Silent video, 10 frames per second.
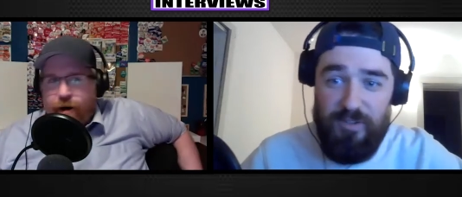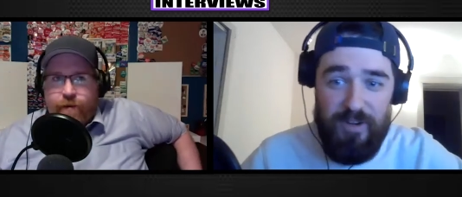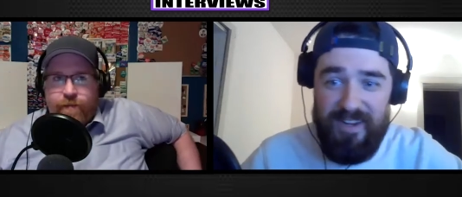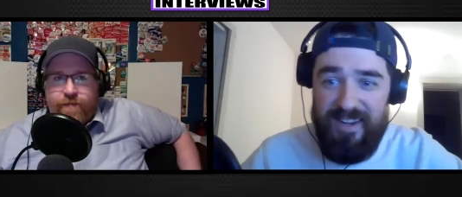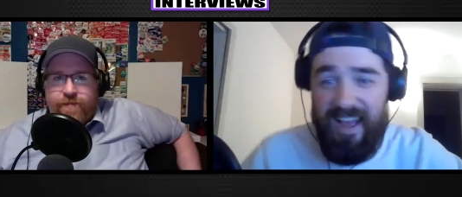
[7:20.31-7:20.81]

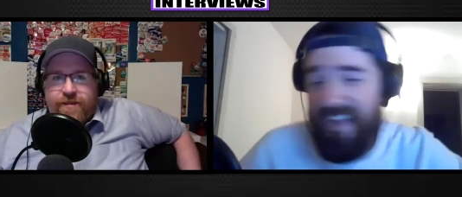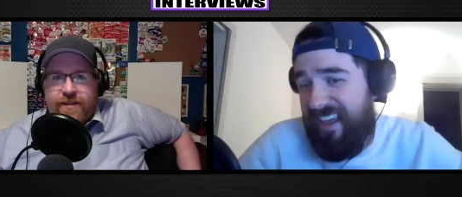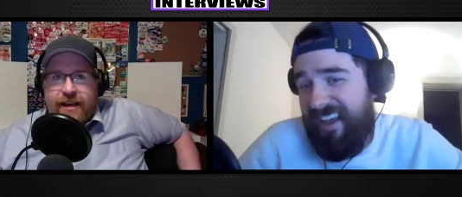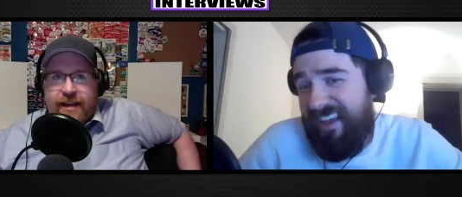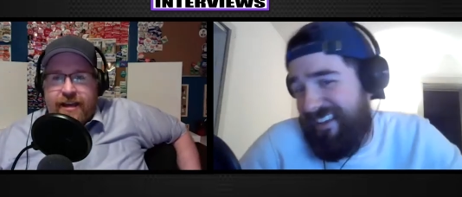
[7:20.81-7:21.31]
Speaker 1: great. I
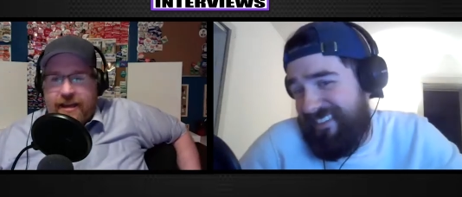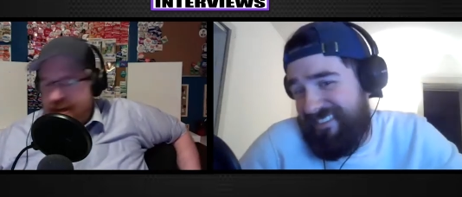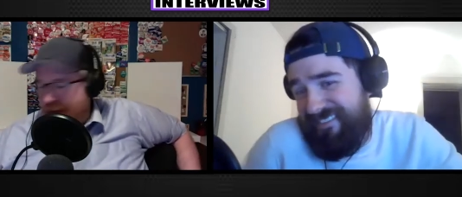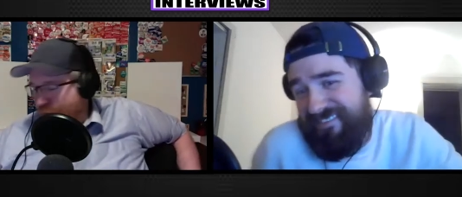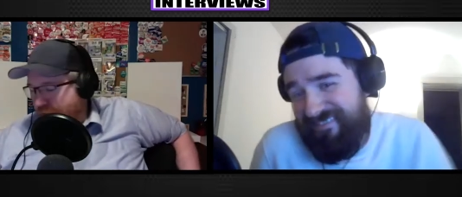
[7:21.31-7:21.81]
can't.
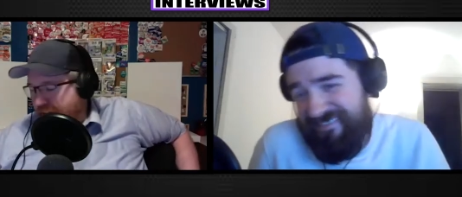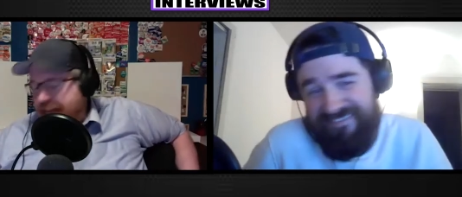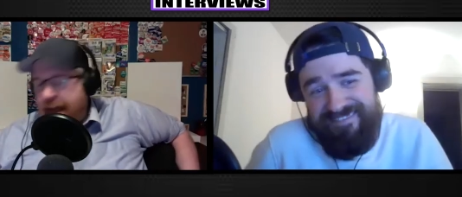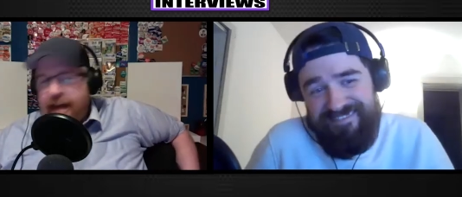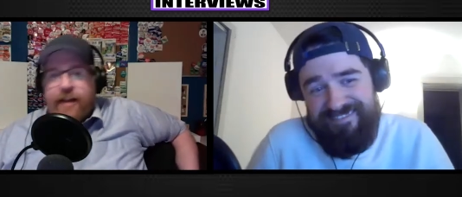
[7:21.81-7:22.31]
It was,
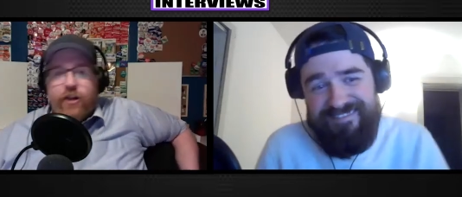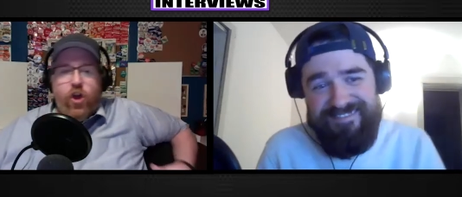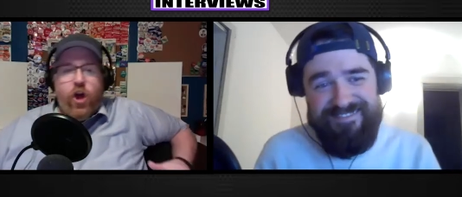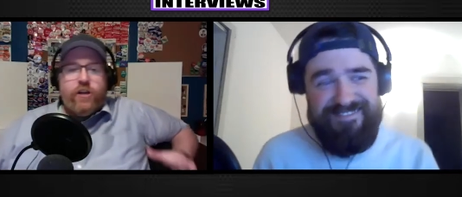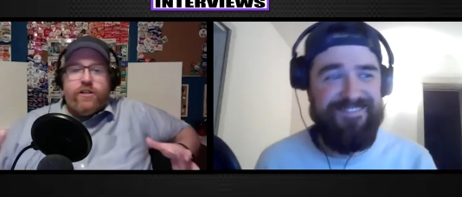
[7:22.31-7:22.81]
and it
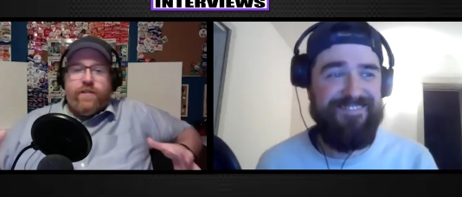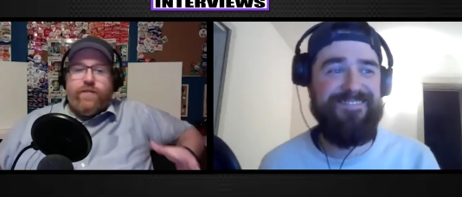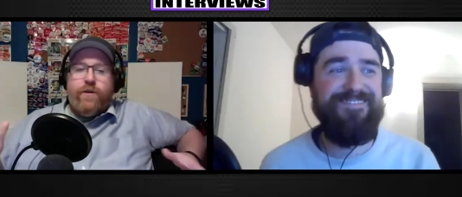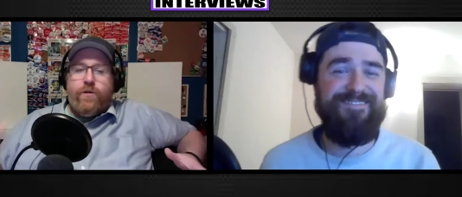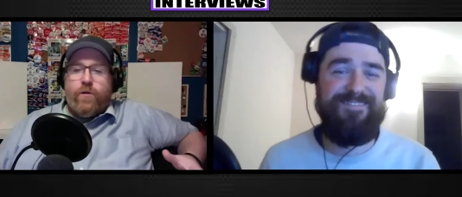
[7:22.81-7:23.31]
launched a
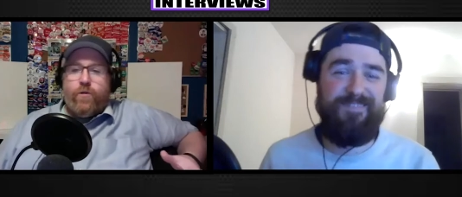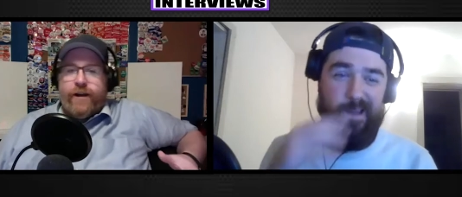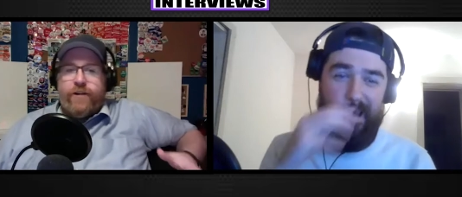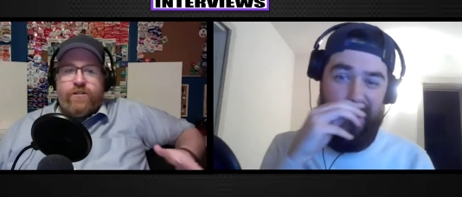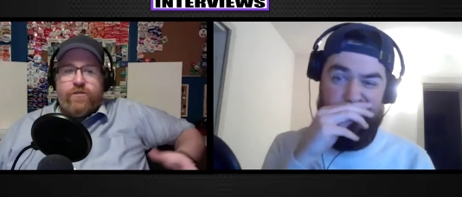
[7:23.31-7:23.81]
few
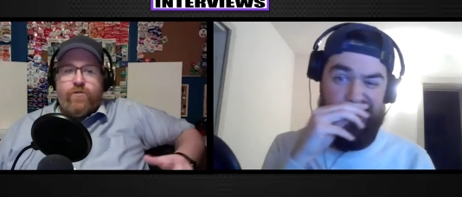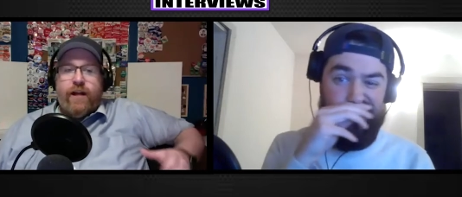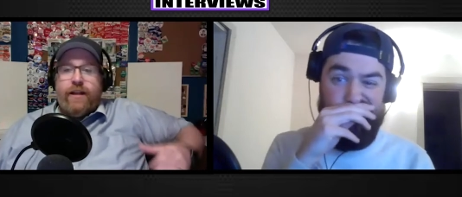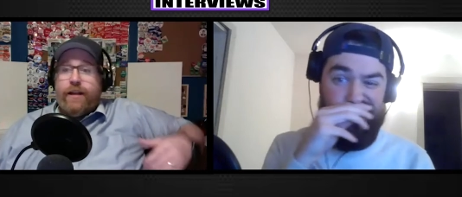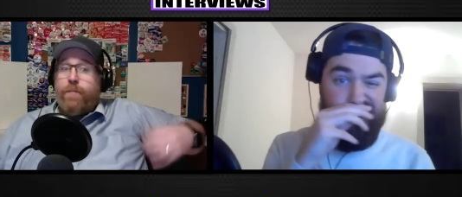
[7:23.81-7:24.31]
careers as
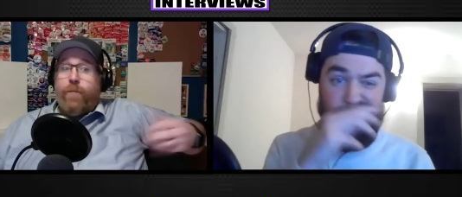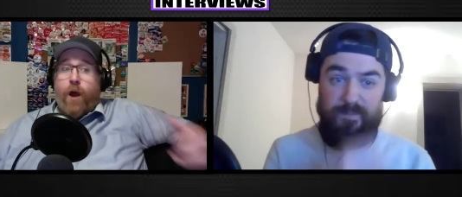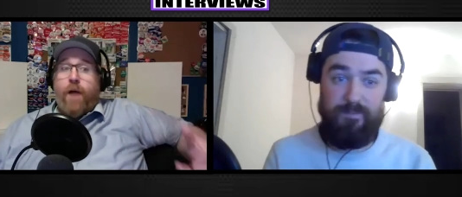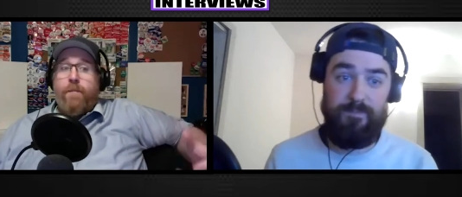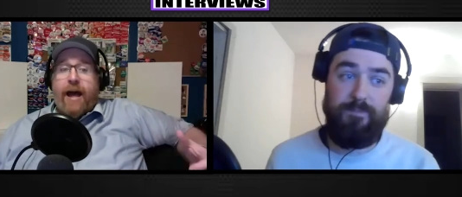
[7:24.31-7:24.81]
well. And it
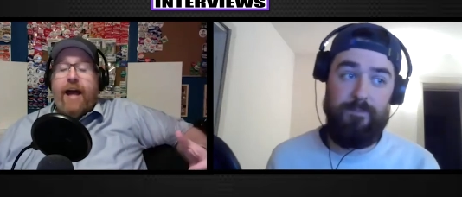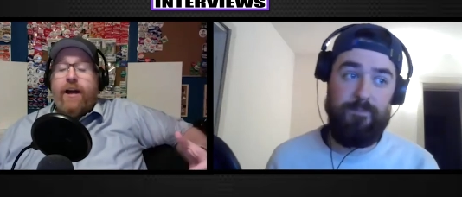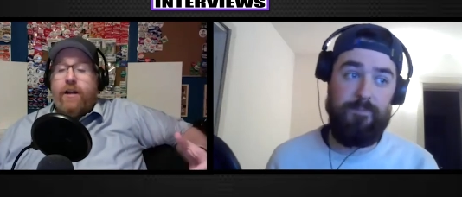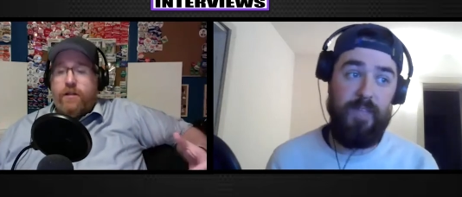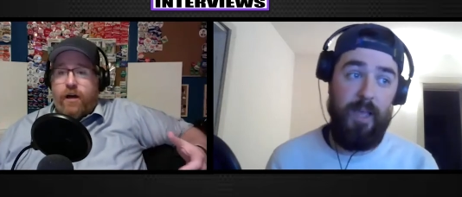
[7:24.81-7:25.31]
brought back
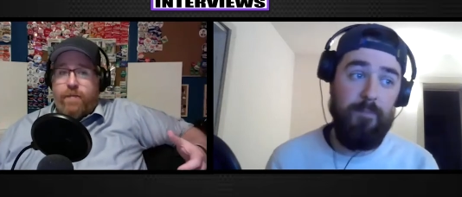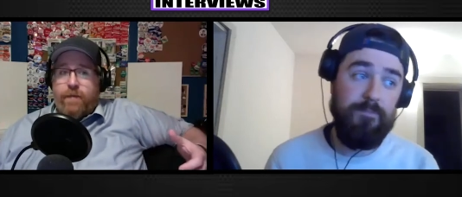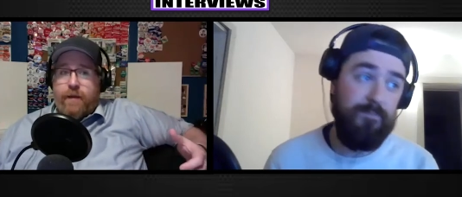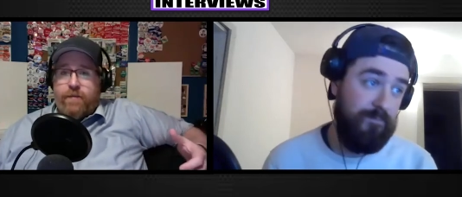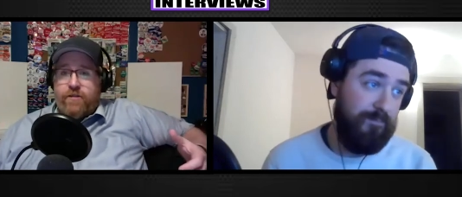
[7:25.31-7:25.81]
a lot of
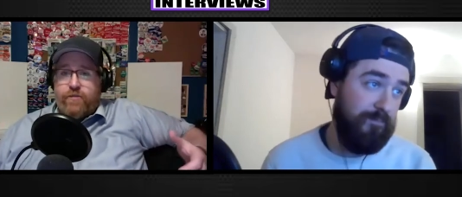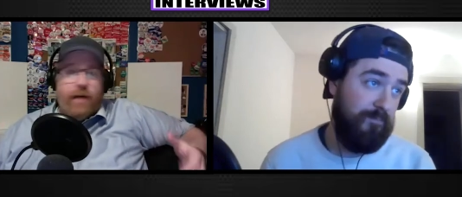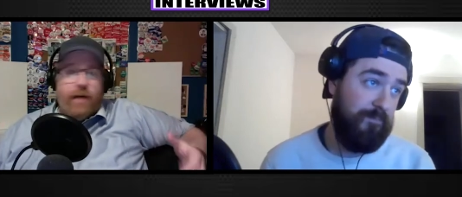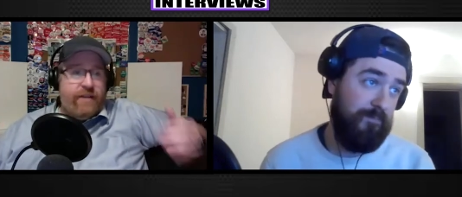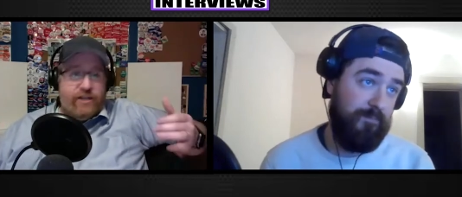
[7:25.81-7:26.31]
people as well,
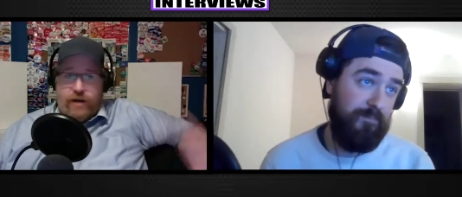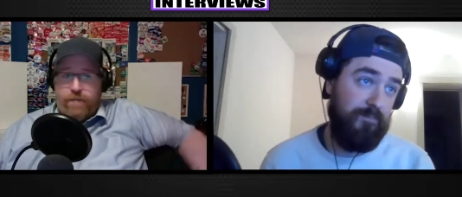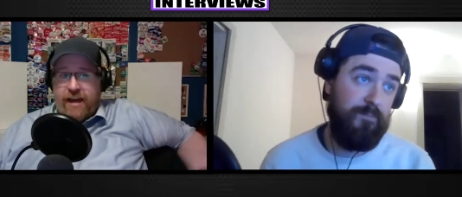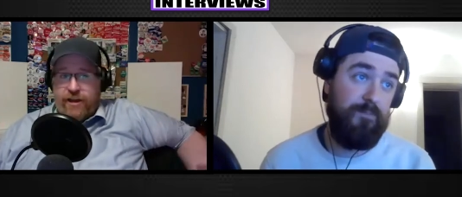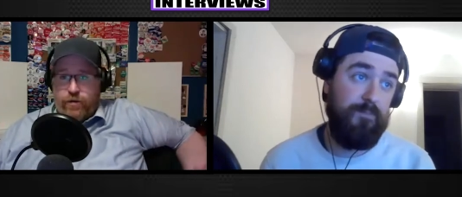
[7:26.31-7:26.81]
because you had
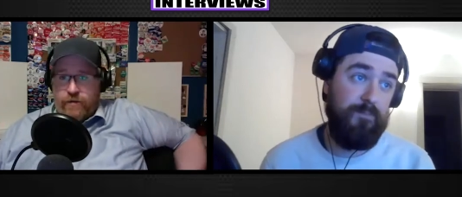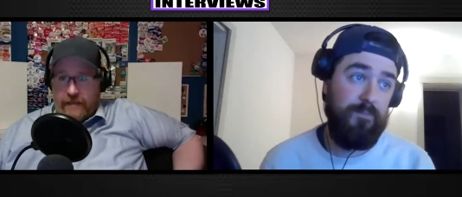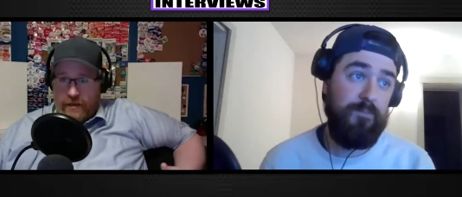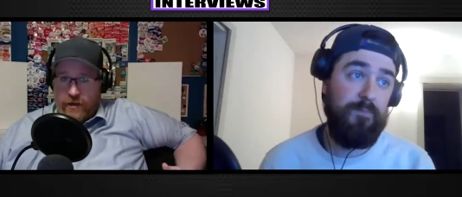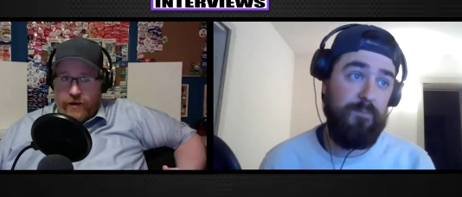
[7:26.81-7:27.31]
Matthew
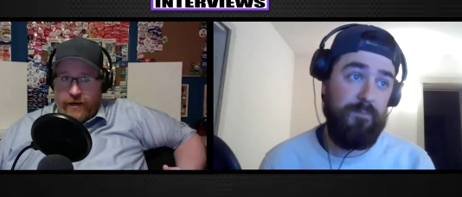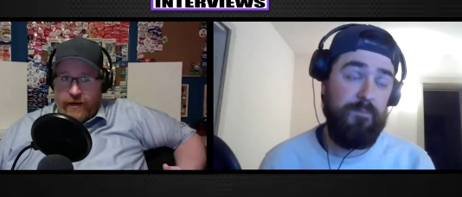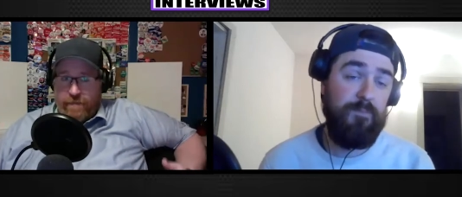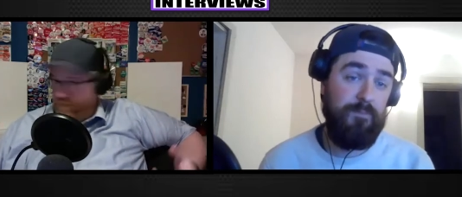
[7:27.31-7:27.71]
Lillard in it,